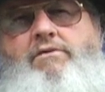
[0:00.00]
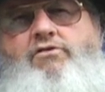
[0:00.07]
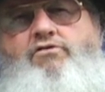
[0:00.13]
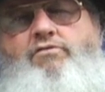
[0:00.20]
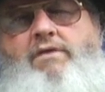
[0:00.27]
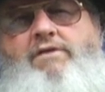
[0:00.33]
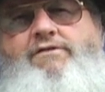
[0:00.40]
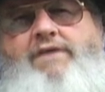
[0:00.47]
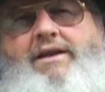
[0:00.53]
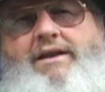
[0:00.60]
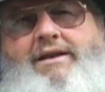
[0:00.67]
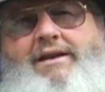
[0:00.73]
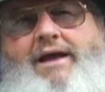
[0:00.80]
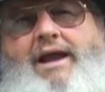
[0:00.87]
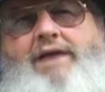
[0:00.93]
street feed
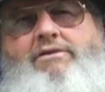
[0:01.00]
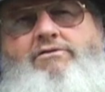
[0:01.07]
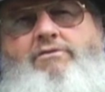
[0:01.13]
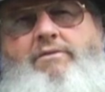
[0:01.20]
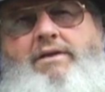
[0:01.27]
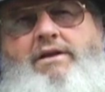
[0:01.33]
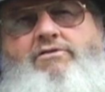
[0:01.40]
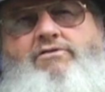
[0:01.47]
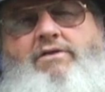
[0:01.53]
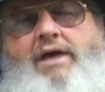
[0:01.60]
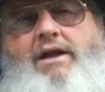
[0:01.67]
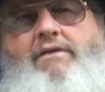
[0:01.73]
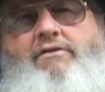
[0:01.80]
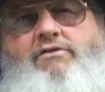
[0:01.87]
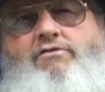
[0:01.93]
at night, doing this
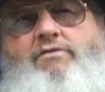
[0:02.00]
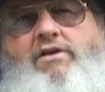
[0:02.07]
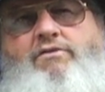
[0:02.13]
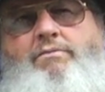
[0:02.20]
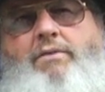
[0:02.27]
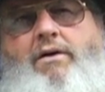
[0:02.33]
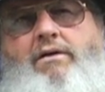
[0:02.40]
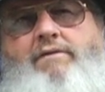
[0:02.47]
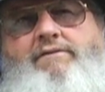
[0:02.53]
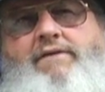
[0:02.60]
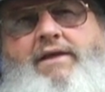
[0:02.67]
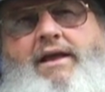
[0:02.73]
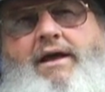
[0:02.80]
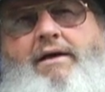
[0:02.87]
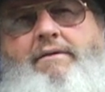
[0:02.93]
night on the streets part
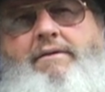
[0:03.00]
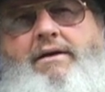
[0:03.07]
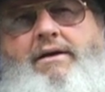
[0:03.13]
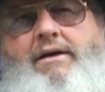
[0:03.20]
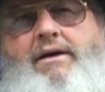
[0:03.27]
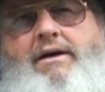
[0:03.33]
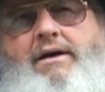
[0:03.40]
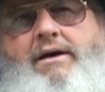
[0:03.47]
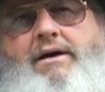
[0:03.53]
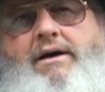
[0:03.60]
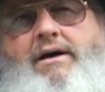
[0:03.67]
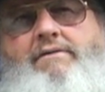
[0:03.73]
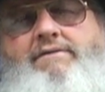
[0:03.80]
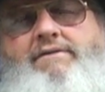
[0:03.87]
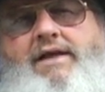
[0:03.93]

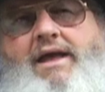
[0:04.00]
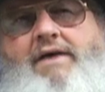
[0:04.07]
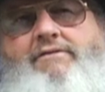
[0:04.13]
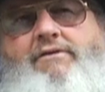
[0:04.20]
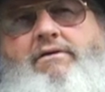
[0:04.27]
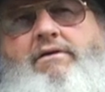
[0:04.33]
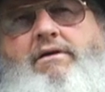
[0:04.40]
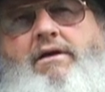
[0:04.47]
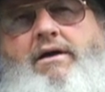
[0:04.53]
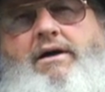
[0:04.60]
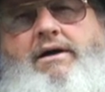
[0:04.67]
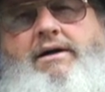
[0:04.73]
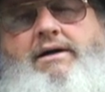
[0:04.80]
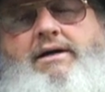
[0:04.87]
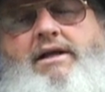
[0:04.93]
of the effort,
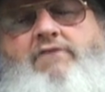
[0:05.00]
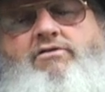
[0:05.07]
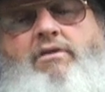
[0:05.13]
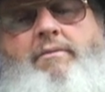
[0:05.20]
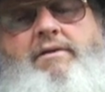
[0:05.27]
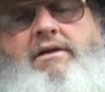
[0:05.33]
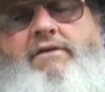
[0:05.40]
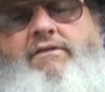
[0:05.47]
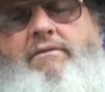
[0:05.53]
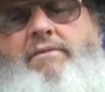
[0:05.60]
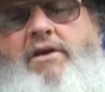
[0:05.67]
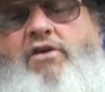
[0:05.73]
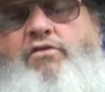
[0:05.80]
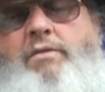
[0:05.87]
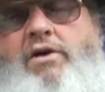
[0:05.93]
is a little bit different
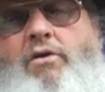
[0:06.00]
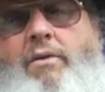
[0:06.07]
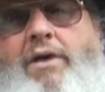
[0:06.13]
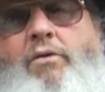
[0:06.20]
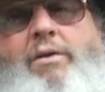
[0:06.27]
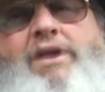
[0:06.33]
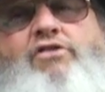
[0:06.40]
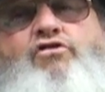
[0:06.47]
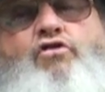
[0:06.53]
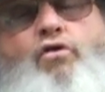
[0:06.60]
because we go out when it's